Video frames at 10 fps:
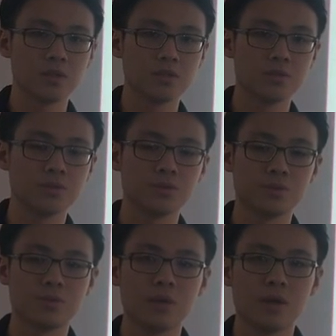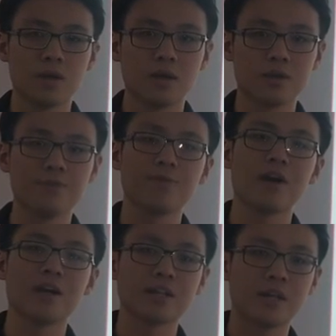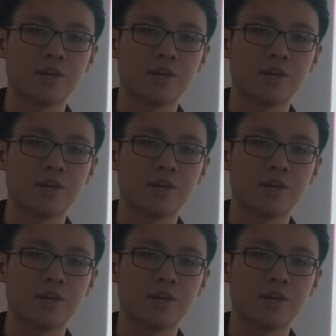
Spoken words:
to define